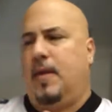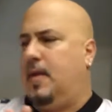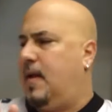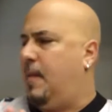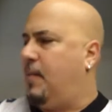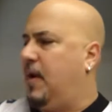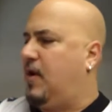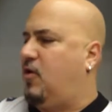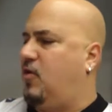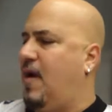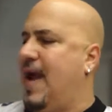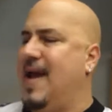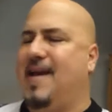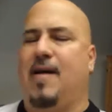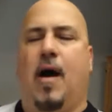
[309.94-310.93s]
I'm gonna
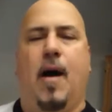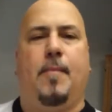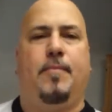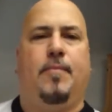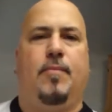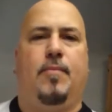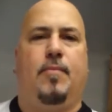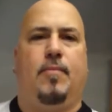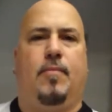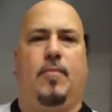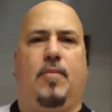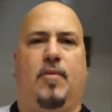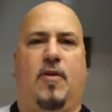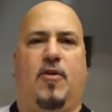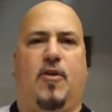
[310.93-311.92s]
crank up
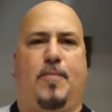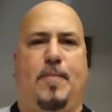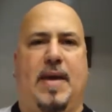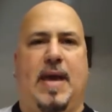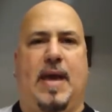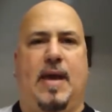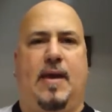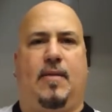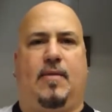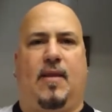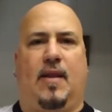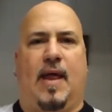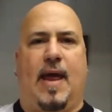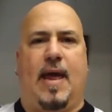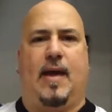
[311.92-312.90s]
the speed
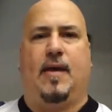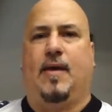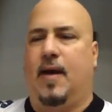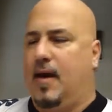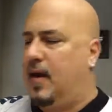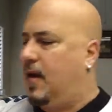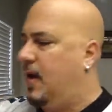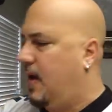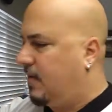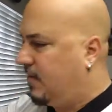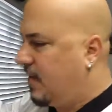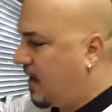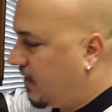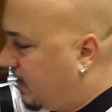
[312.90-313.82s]
to like, I think